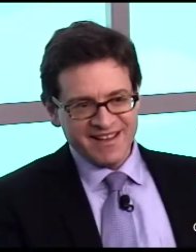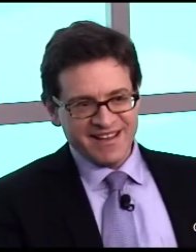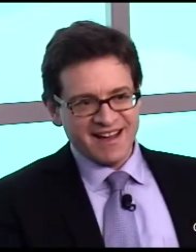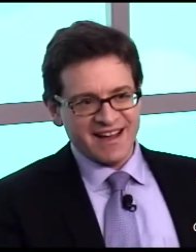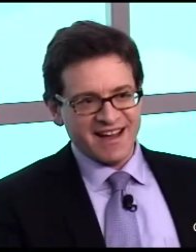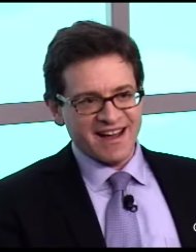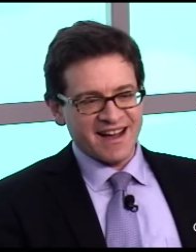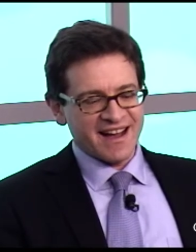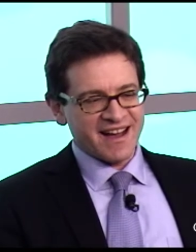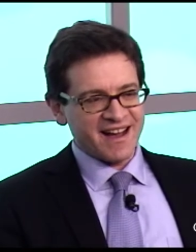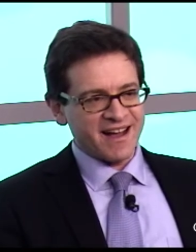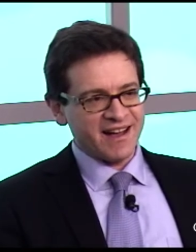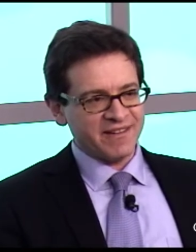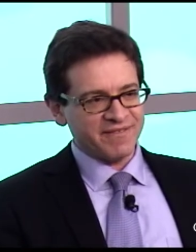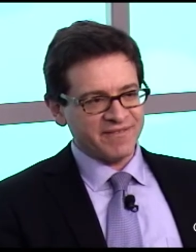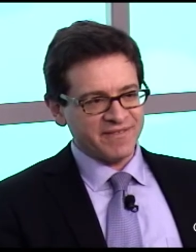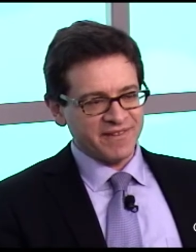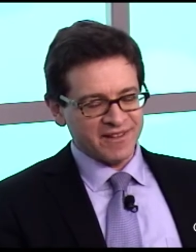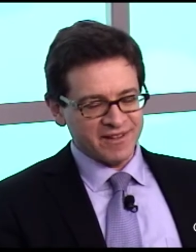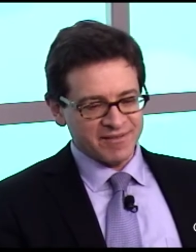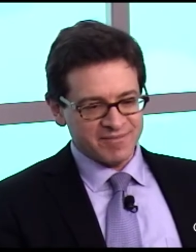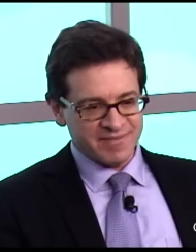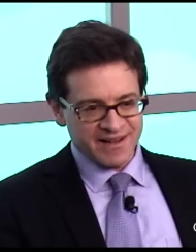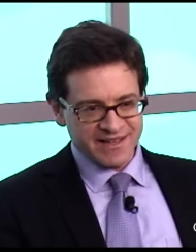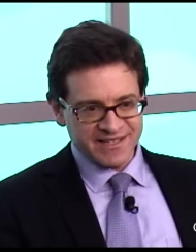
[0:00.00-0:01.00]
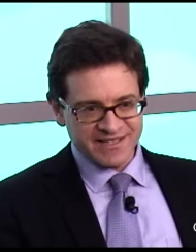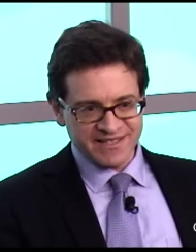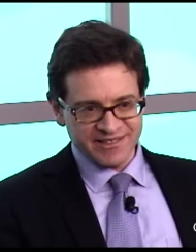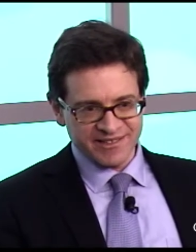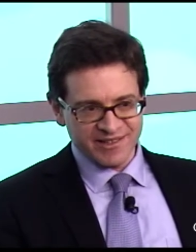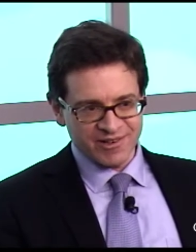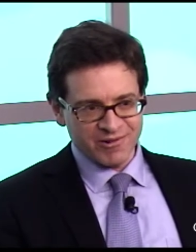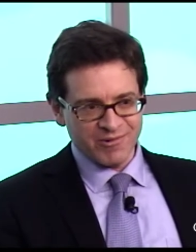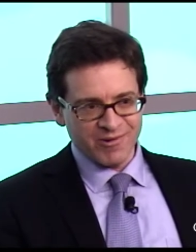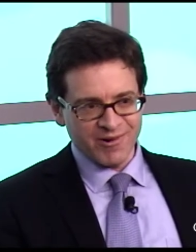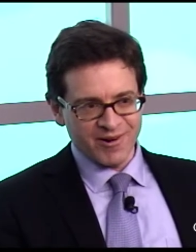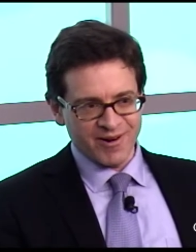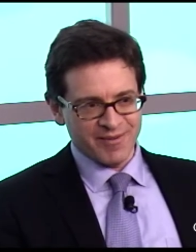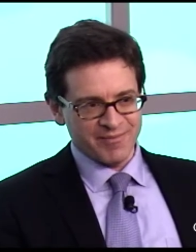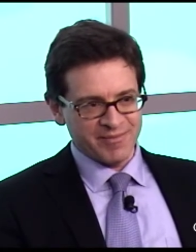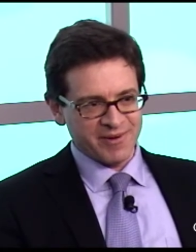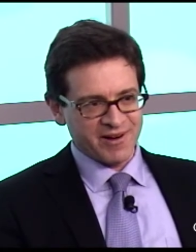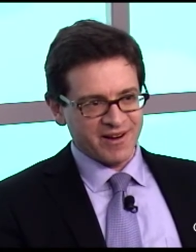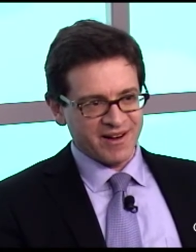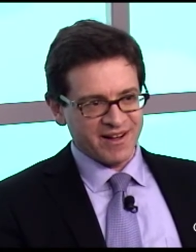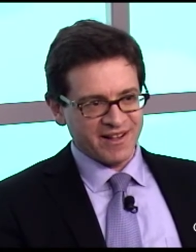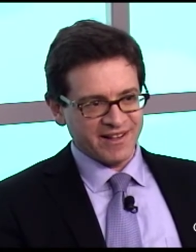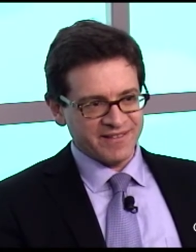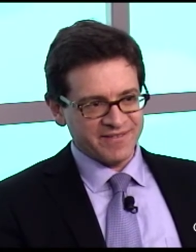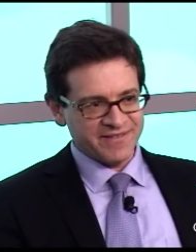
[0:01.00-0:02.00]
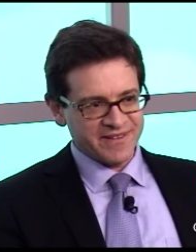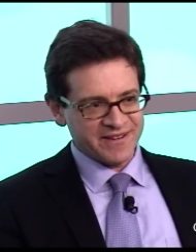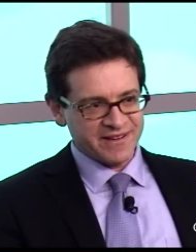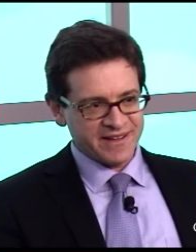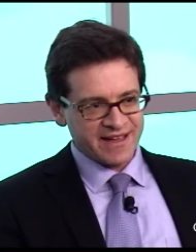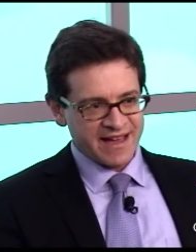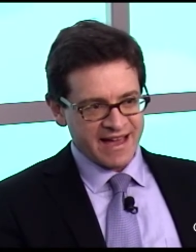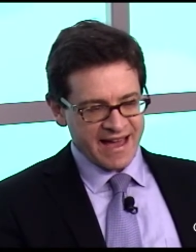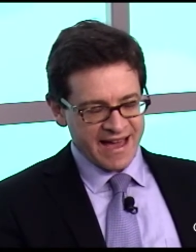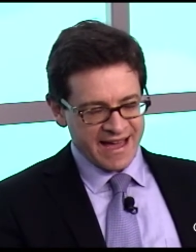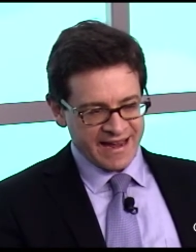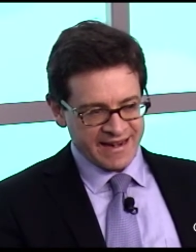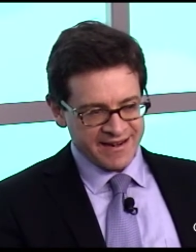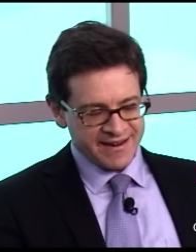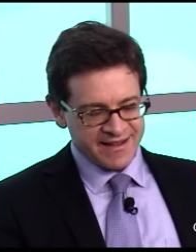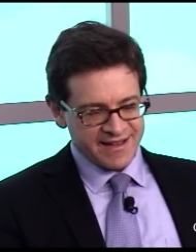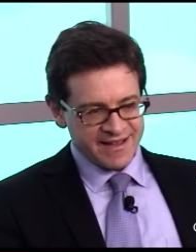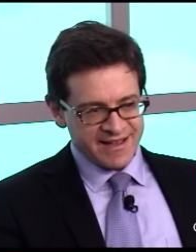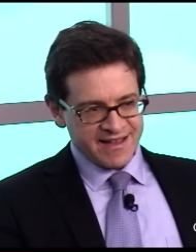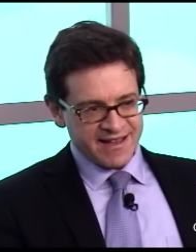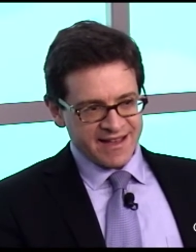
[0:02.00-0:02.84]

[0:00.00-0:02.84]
filibuster a quorum call if you can.